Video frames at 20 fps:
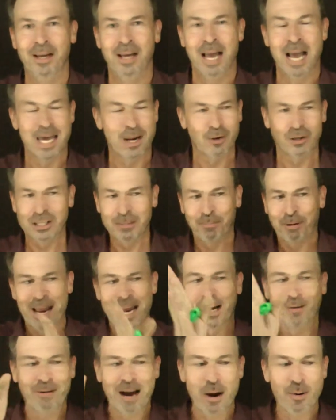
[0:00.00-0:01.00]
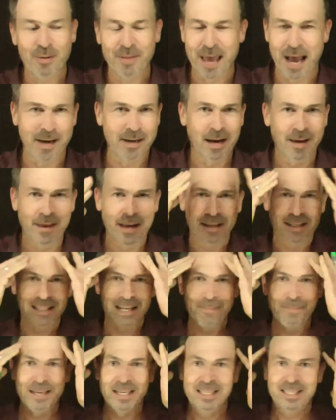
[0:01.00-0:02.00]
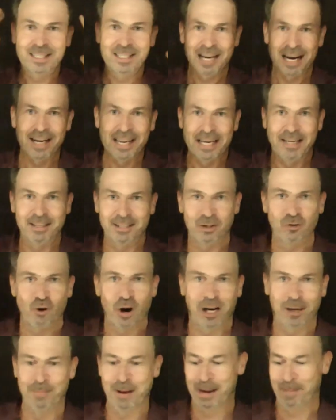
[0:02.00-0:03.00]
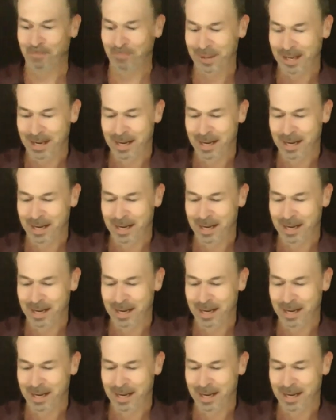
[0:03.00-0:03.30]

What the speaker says: And I was just playing around with that, and then something stunning struck me.